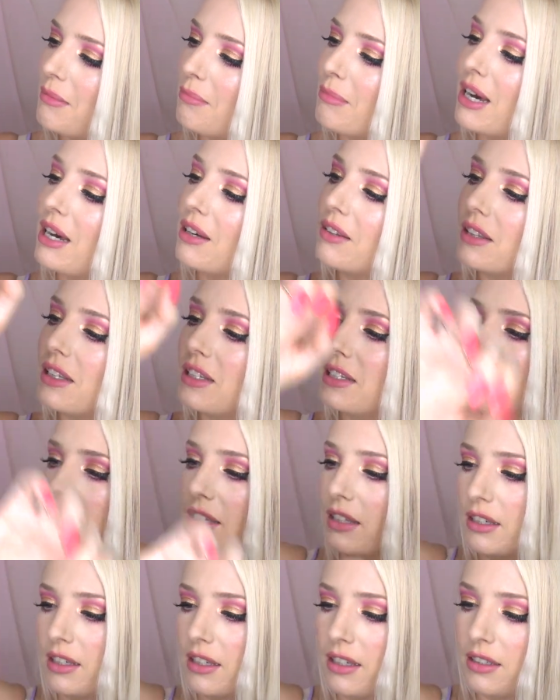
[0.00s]
mildly
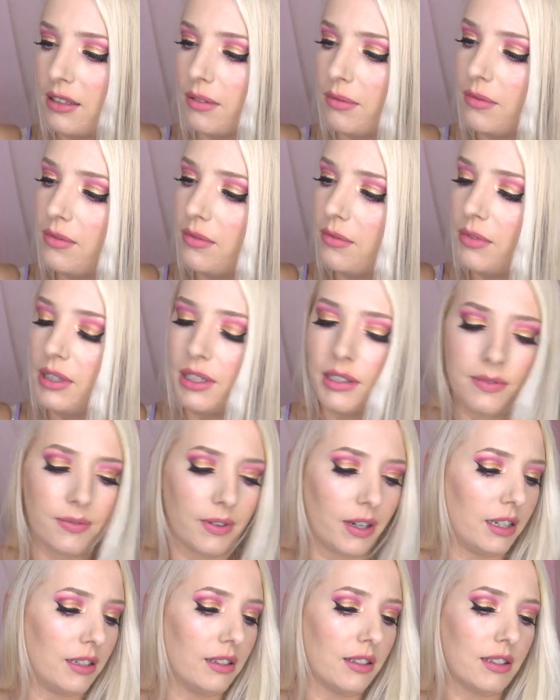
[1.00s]
digging in, but it's
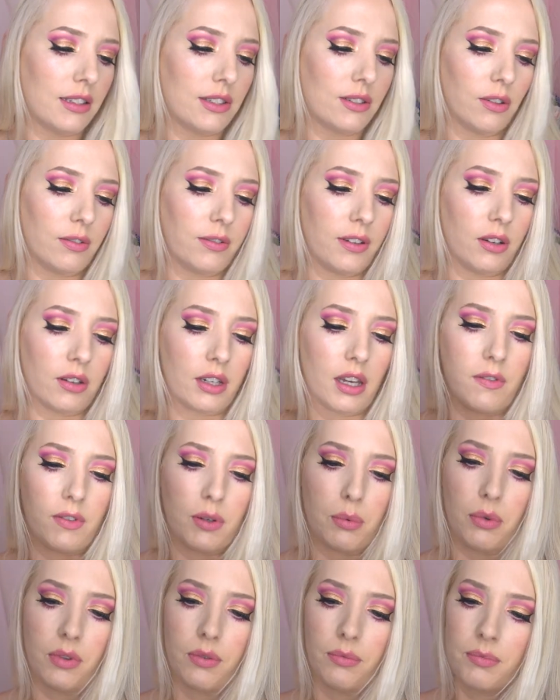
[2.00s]
fine, it still felt
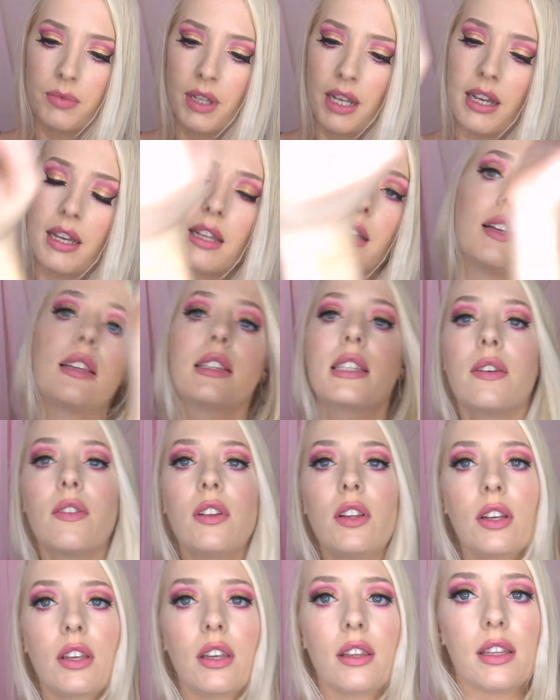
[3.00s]
comfortable. Let's have
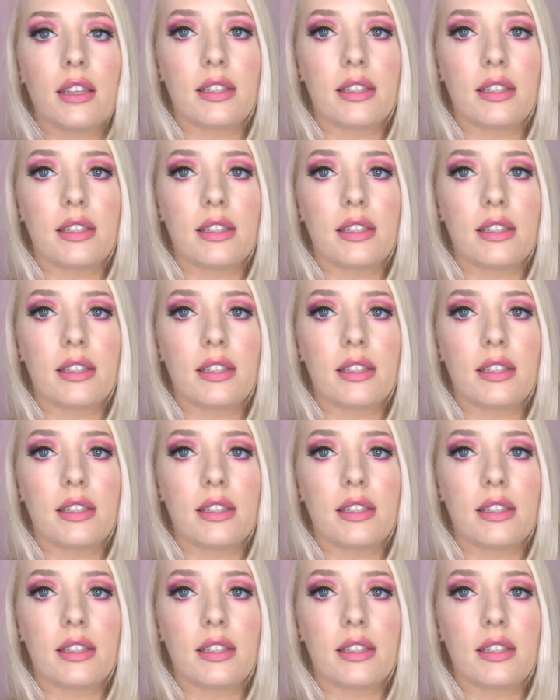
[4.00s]
a look at